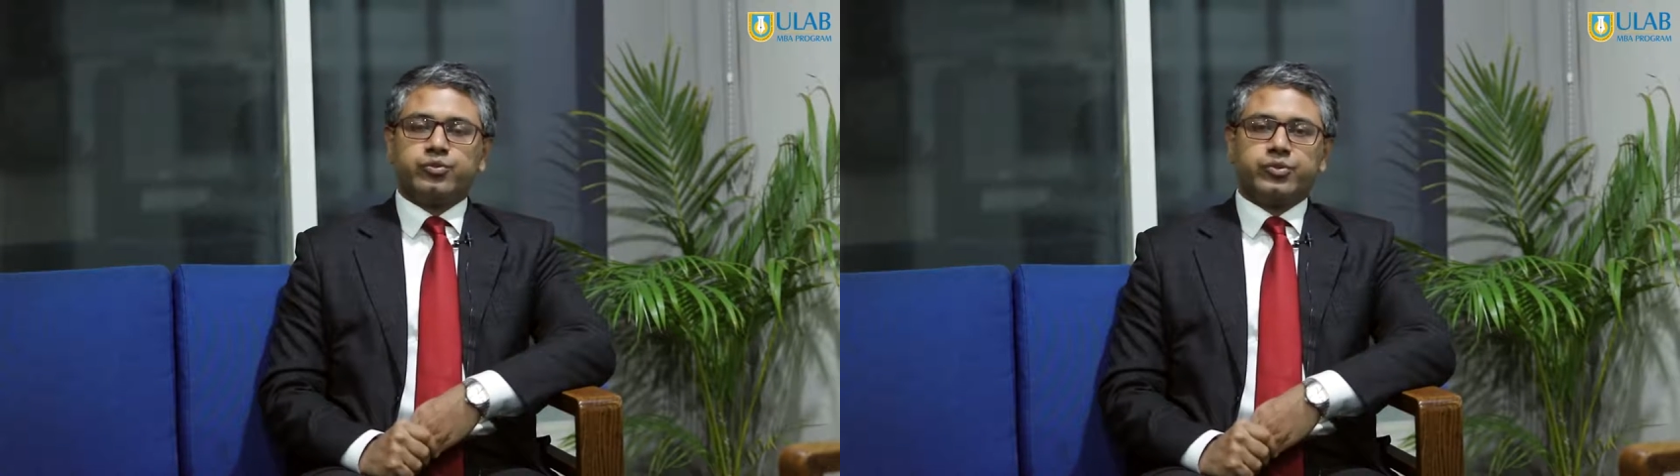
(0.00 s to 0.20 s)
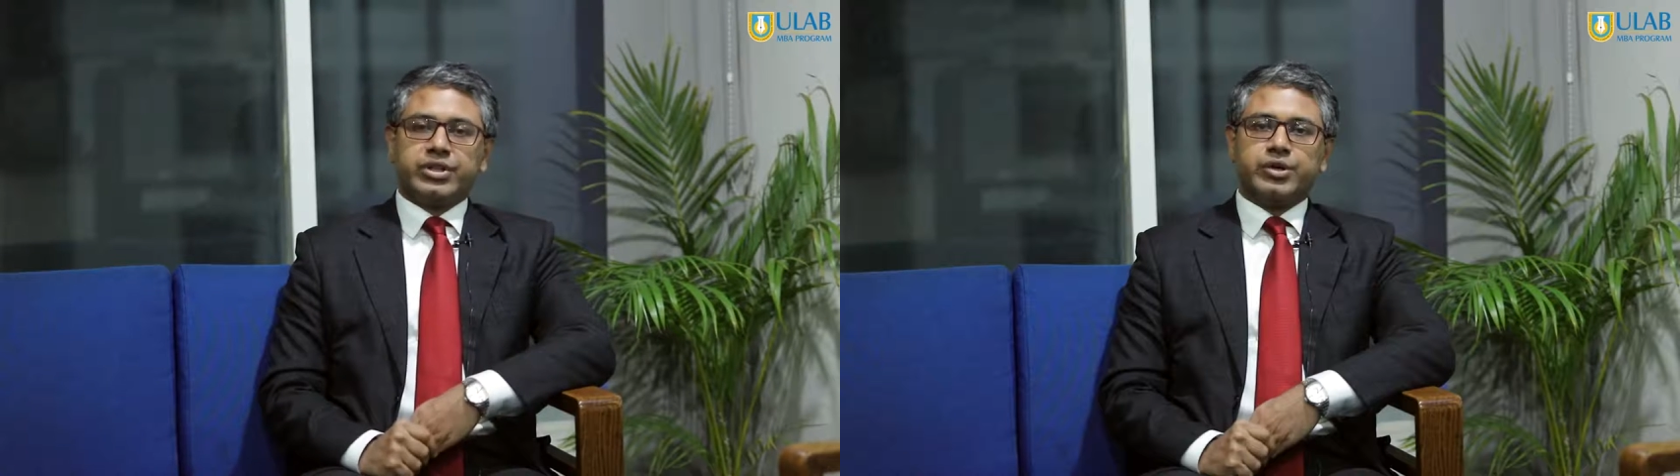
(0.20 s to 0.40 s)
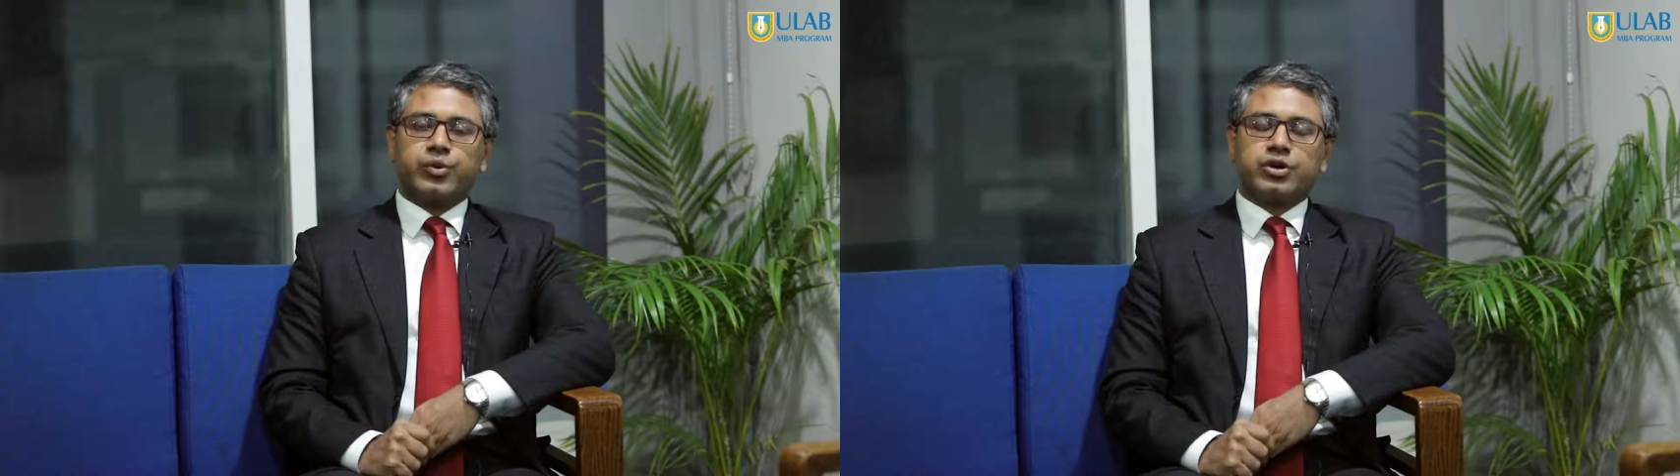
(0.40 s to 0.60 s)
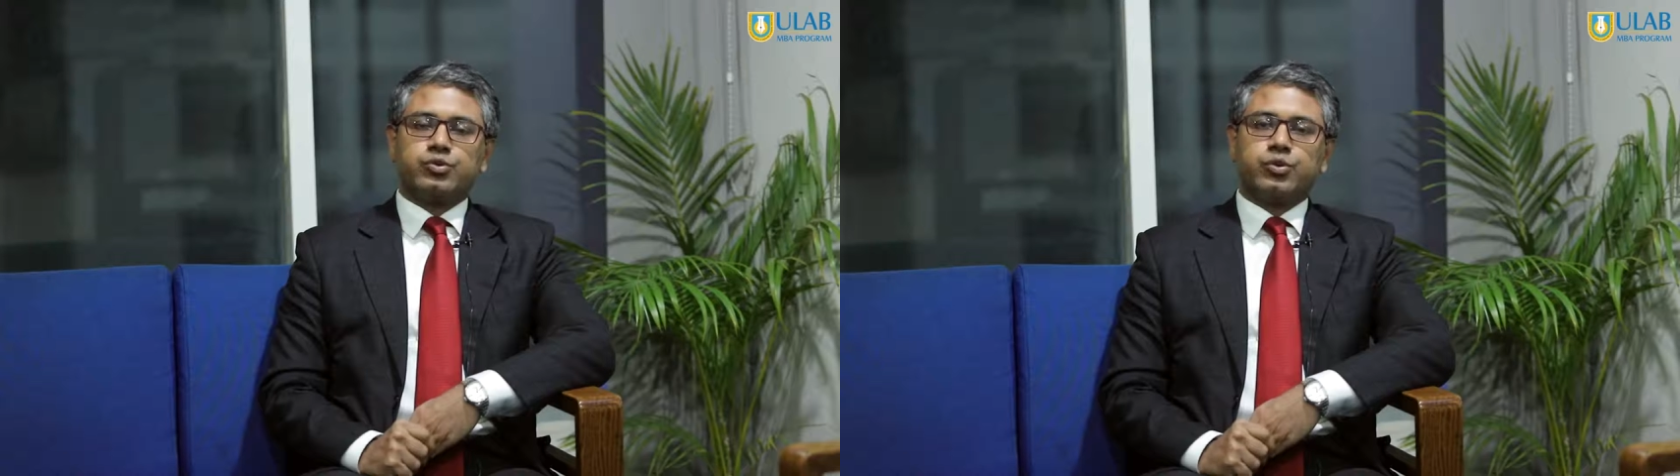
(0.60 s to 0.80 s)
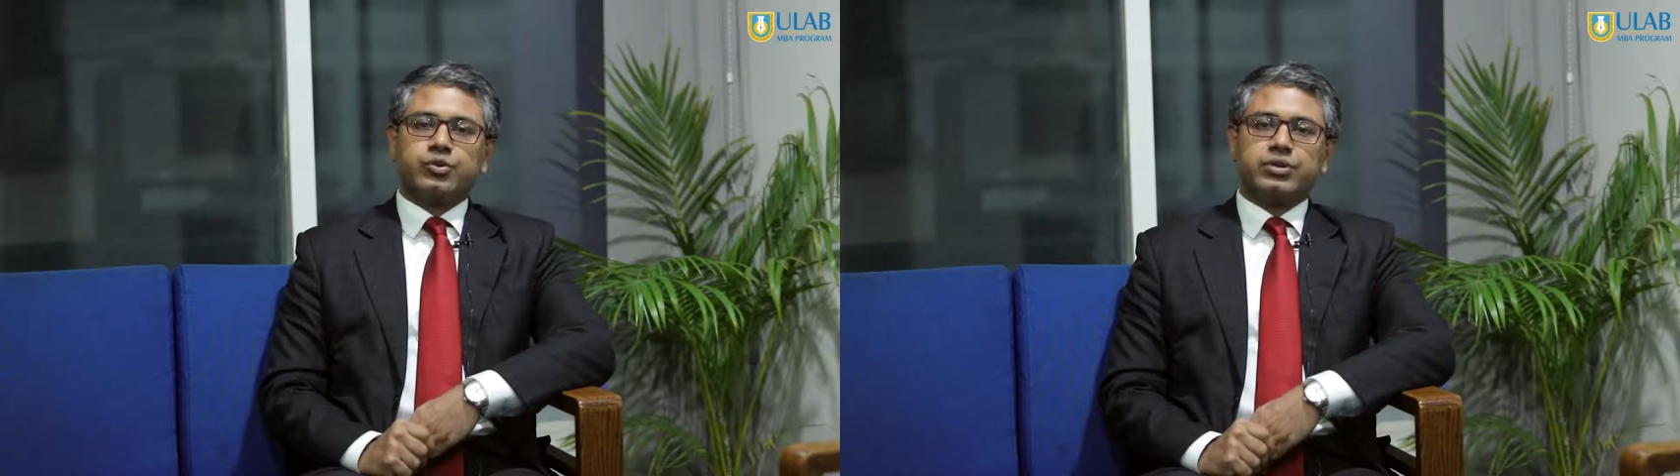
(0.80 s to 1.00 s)
when they want
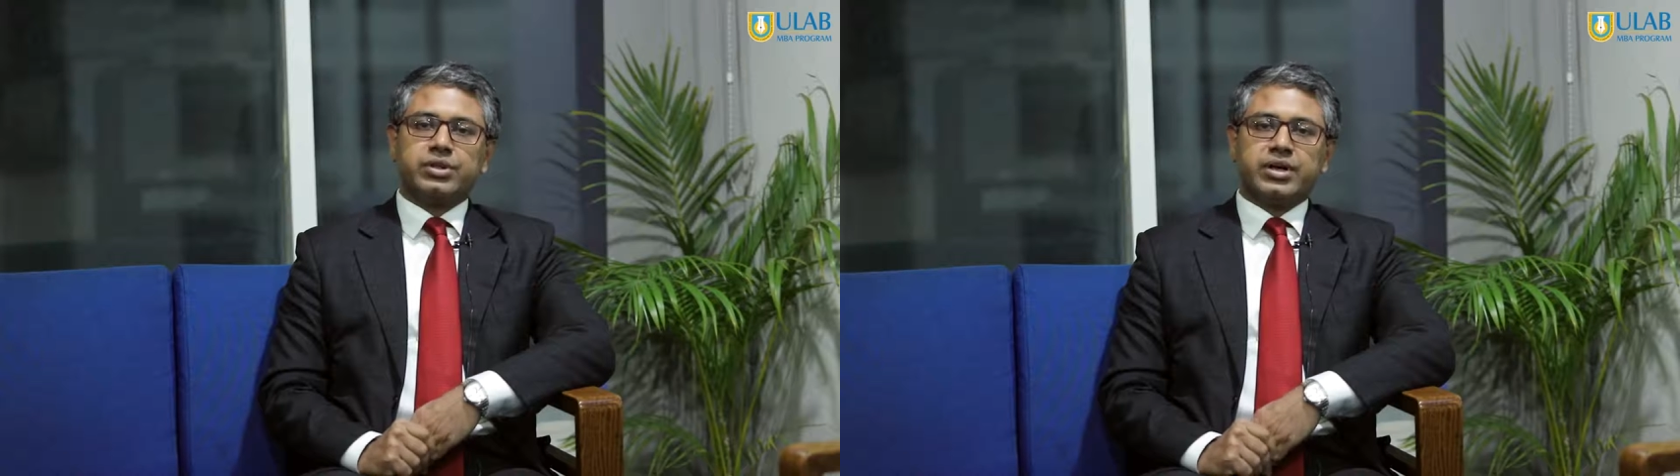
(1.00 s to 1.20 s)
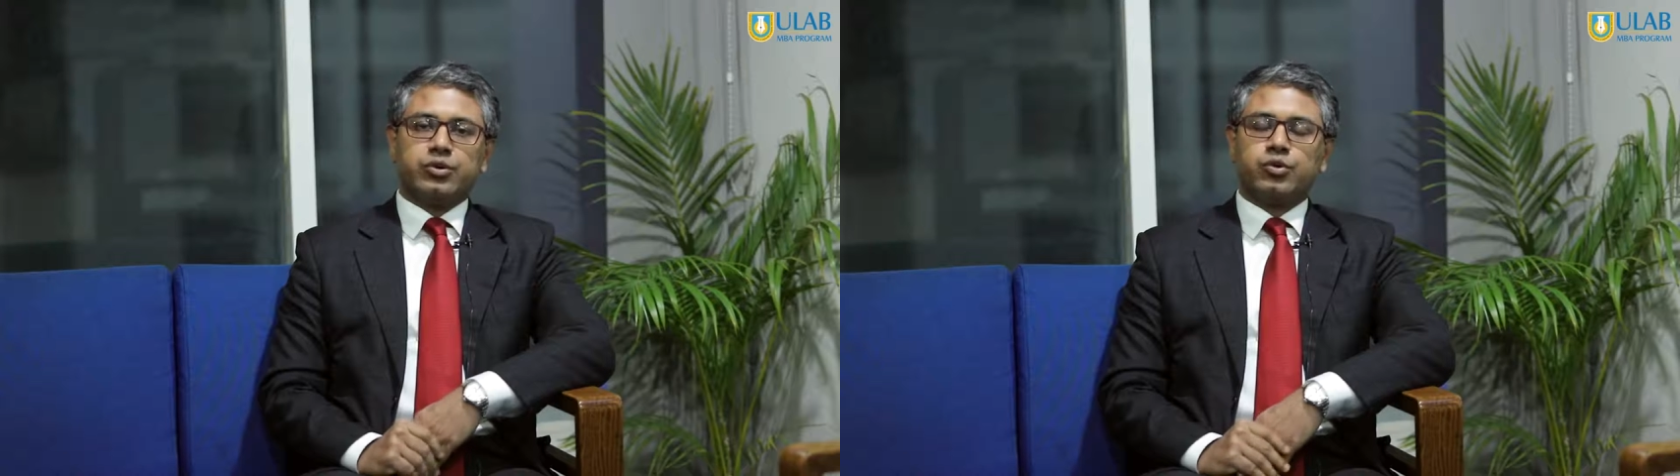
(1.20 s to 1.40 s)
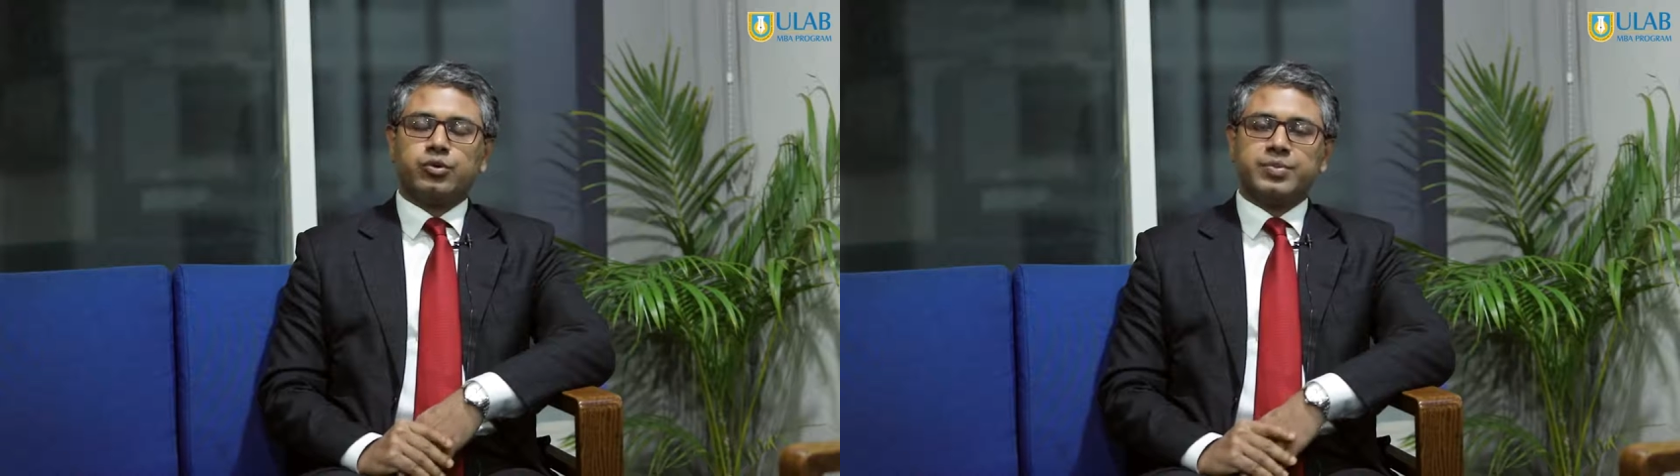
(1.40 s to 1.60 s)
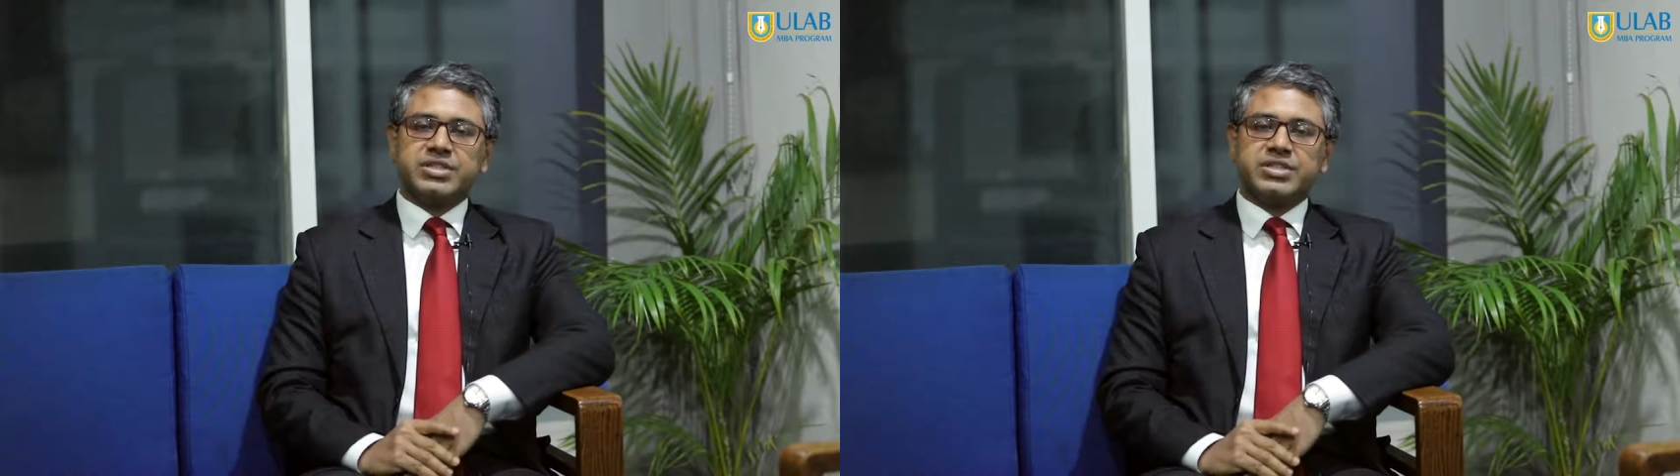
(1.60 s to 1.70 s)
to own their own